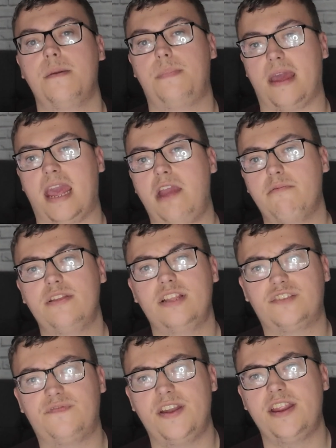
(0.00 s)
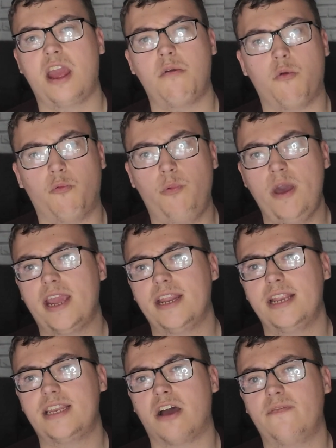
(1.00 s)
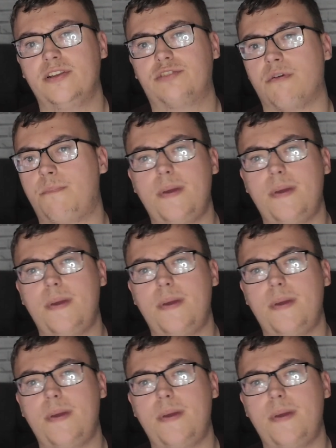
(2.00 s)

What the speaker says: but here in this video we're going to delve into